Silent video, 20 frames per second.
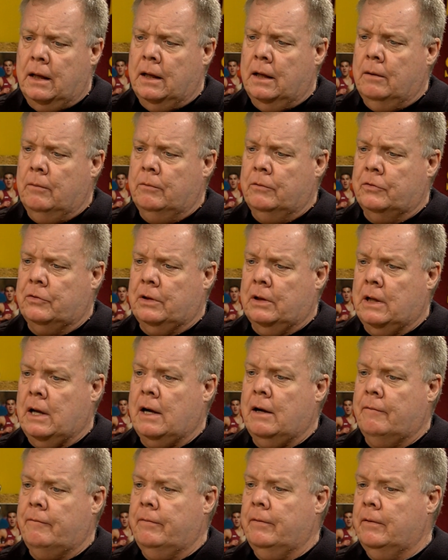it was a
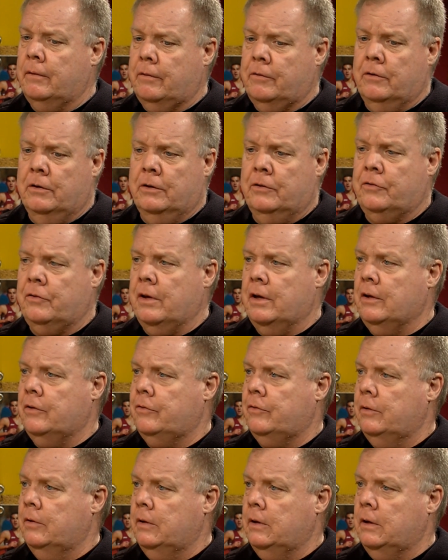lot of it is thanks
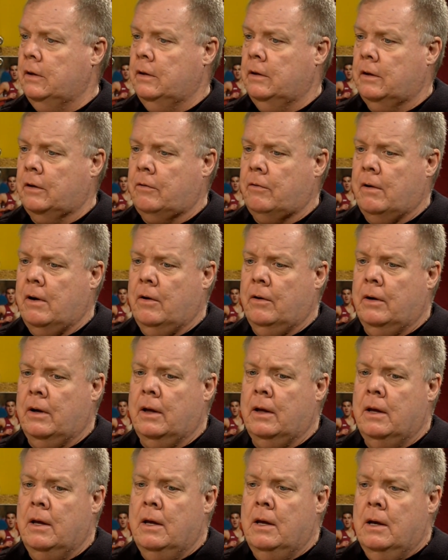to the crowd. And
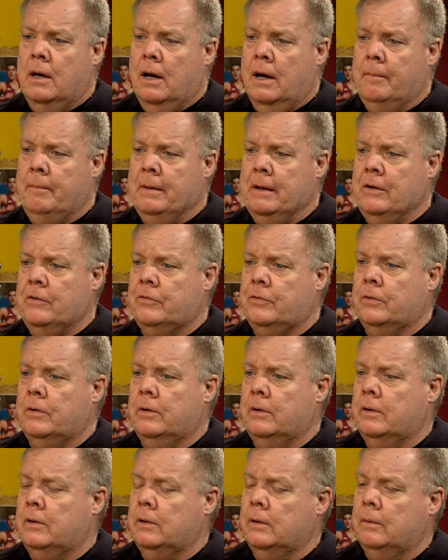I made
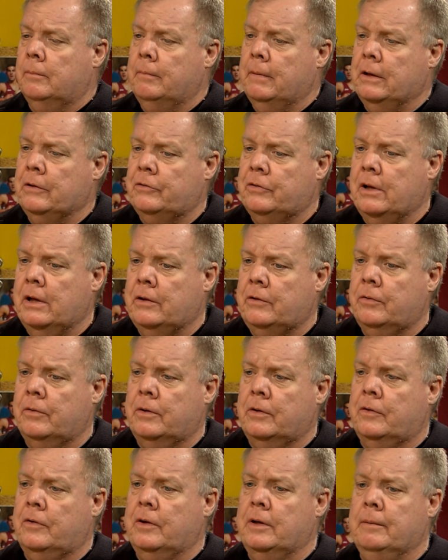sure to mention that to
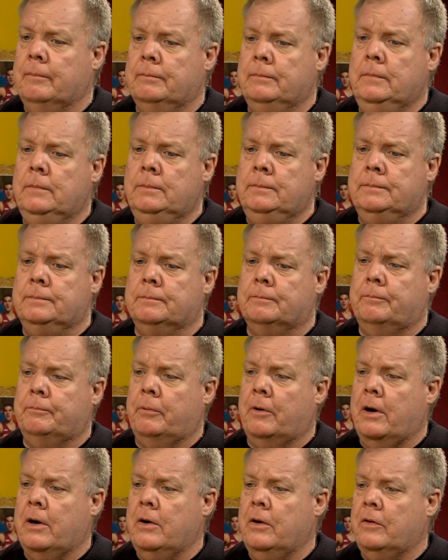our team
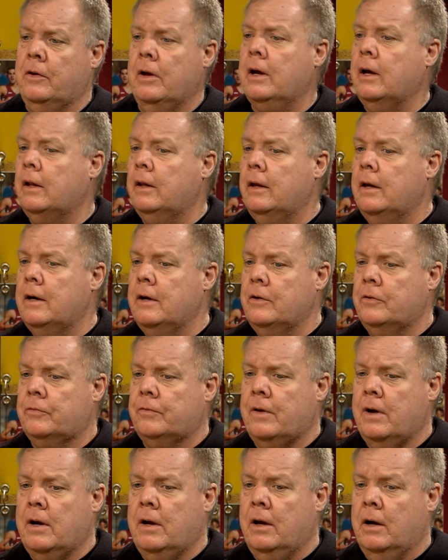prior to taking the ice
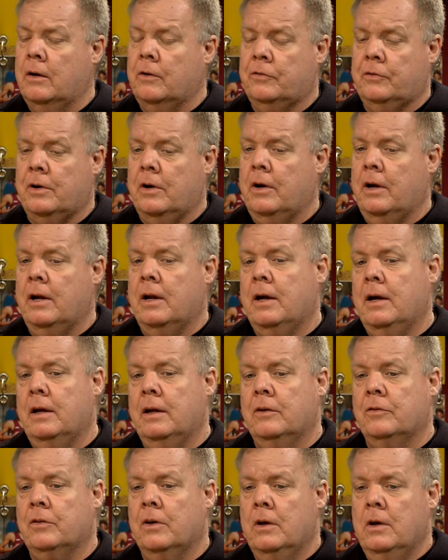for our Saturday night,
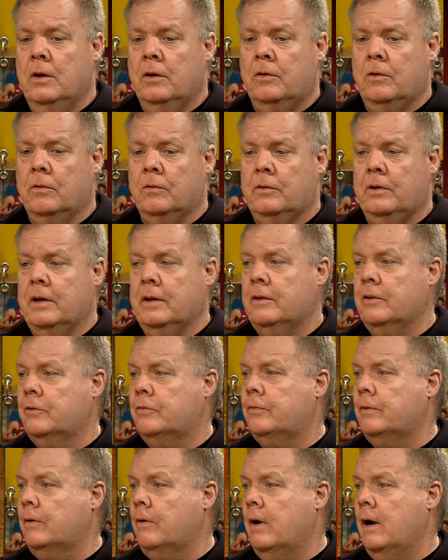is don't take this
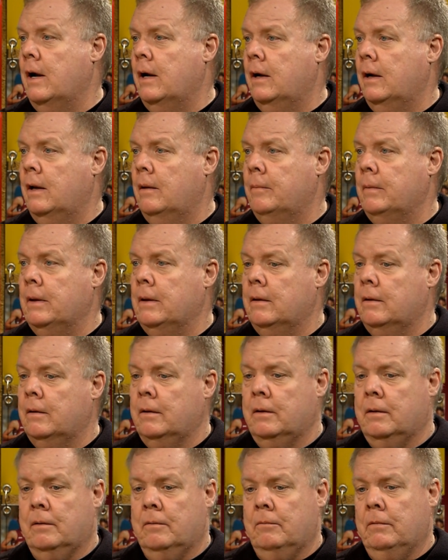for granted. I mean,
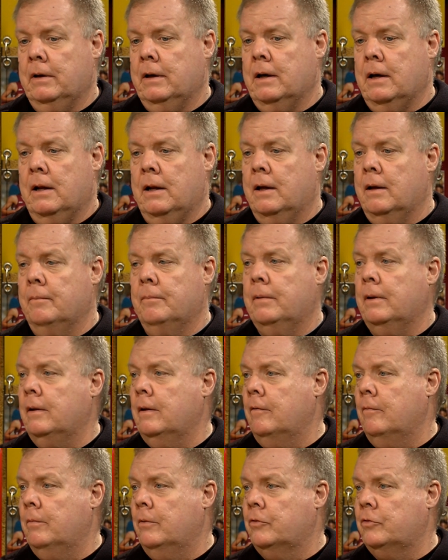we got
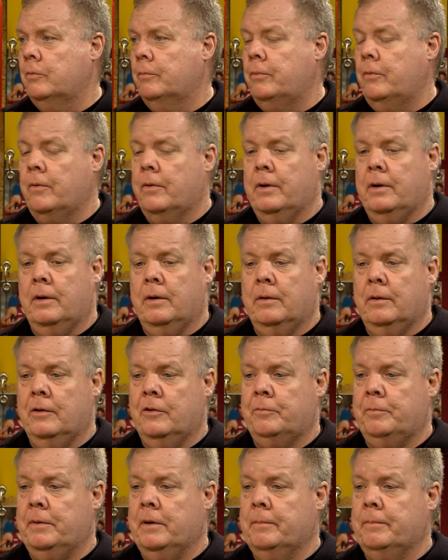unbelievable support here.
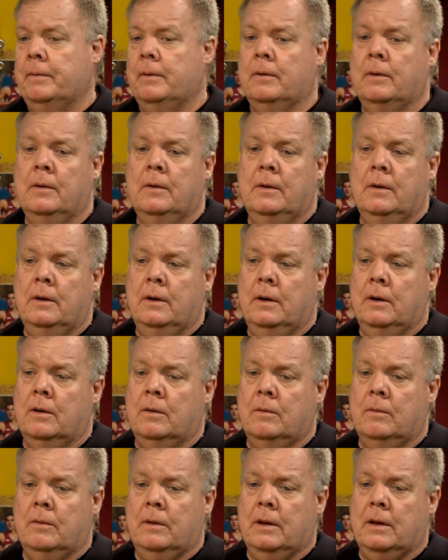These people, you
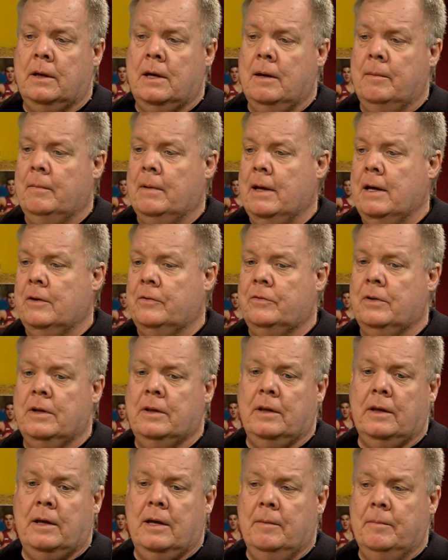know, they came last night,
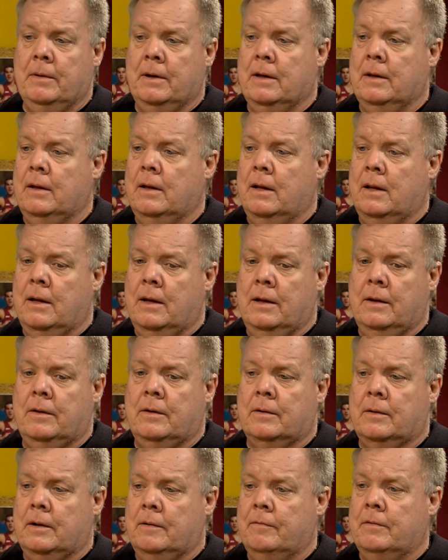they came again tonight.
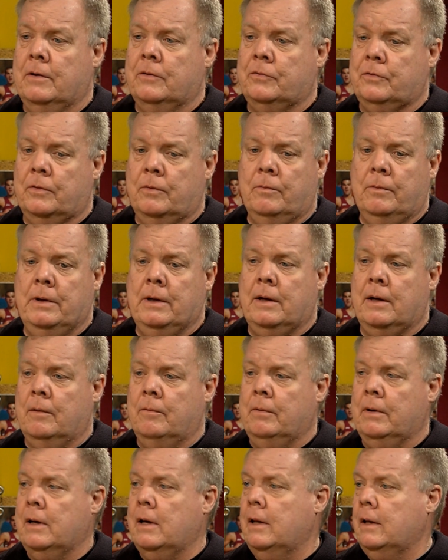They're giving us their weekend.
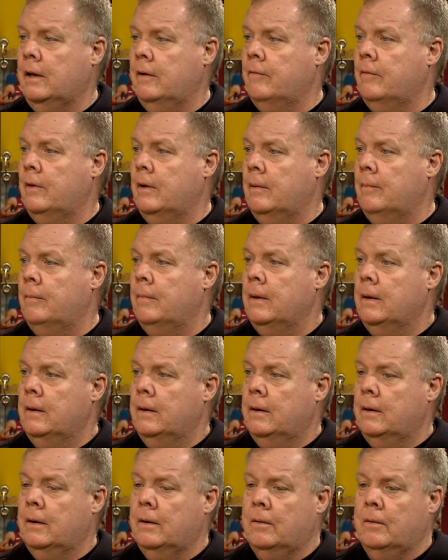We got to give them,
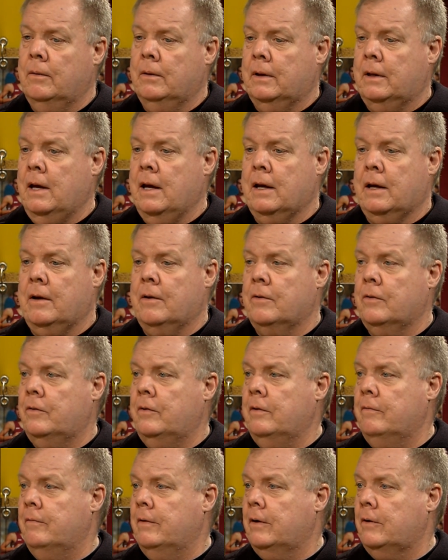you know, you can't
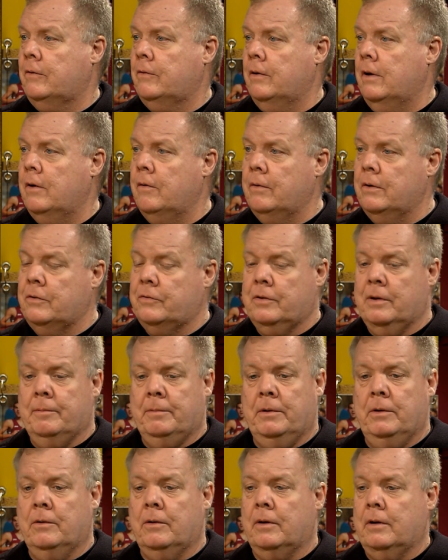guarantee victory, I always say,
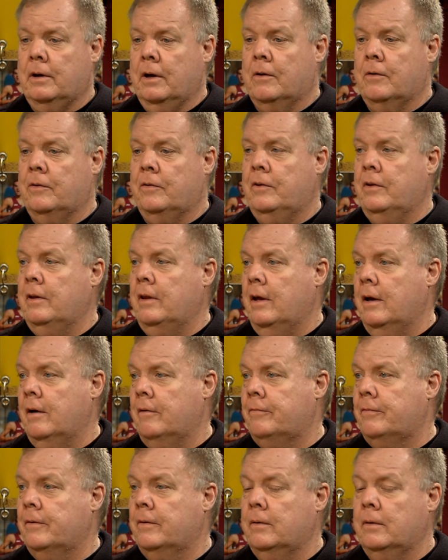but you can guarantee the
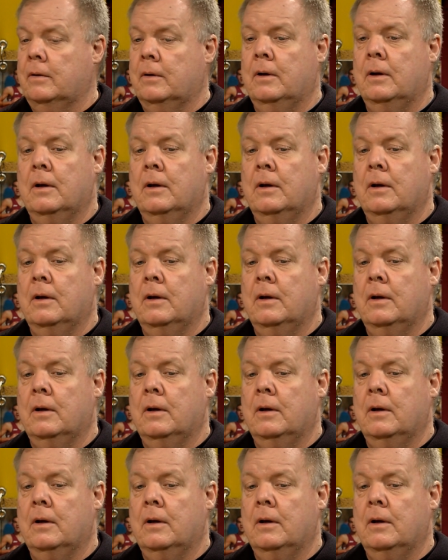effort. And